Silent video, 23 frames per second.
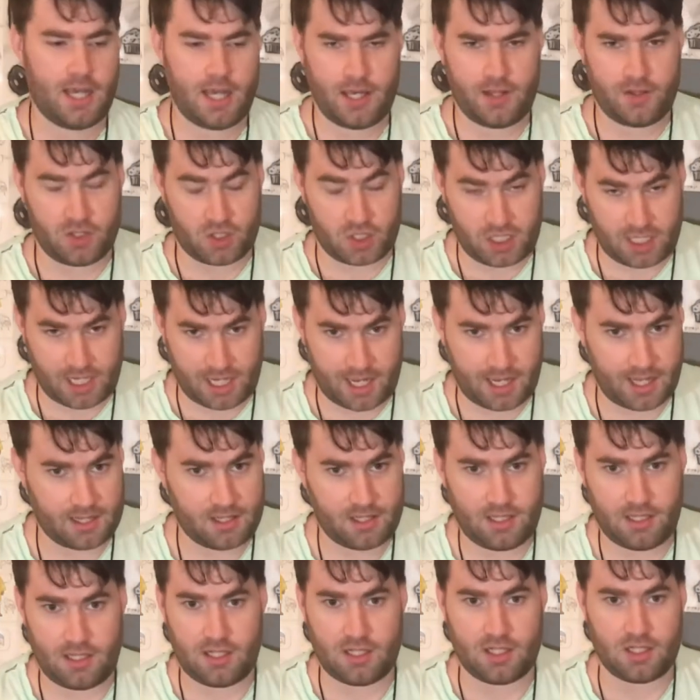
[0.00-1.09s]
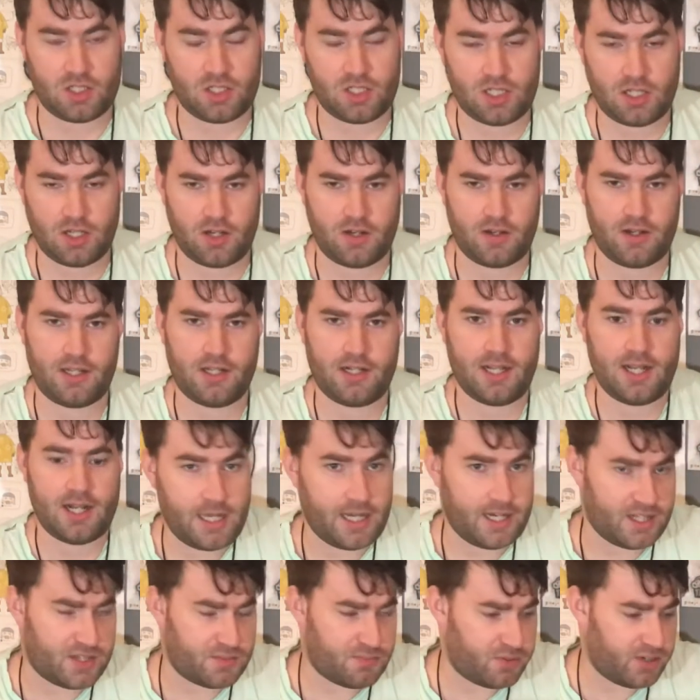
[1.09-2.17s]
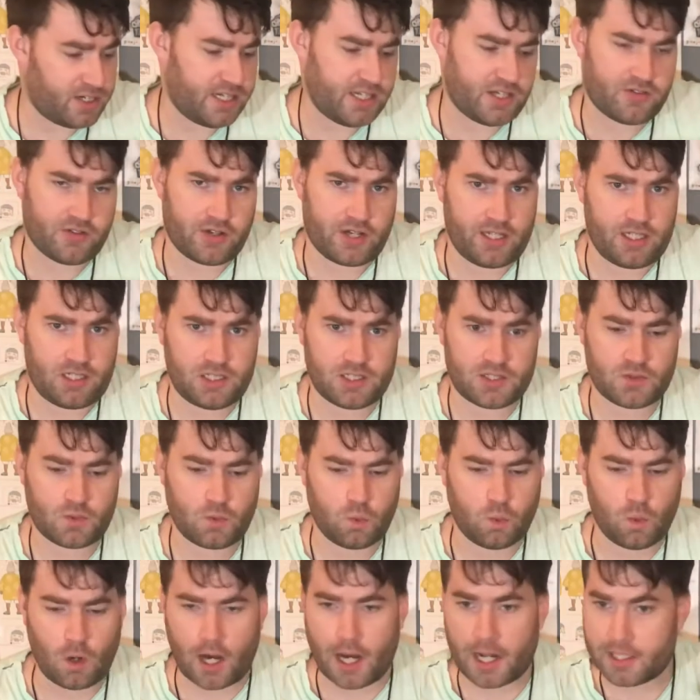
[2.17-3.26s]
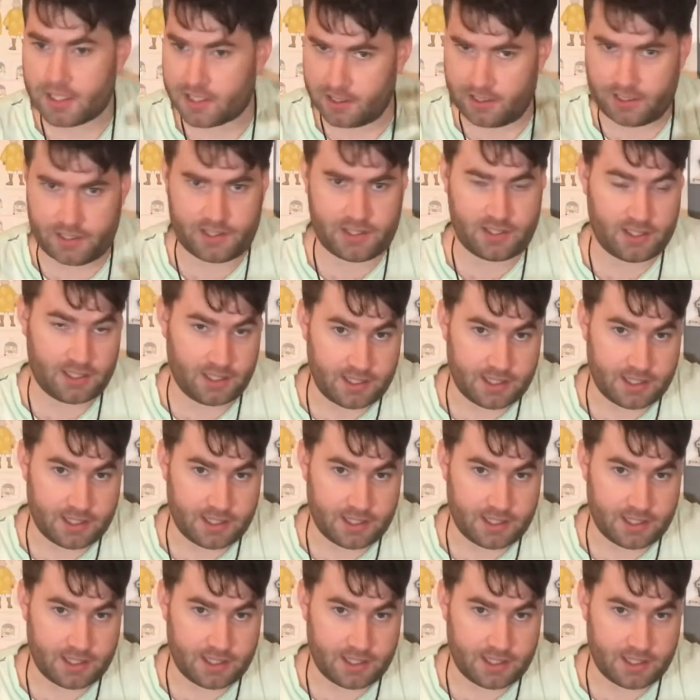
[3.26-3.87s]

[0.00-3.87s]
and they're chanting and cheering, and it's pretty great. Just watch and listen to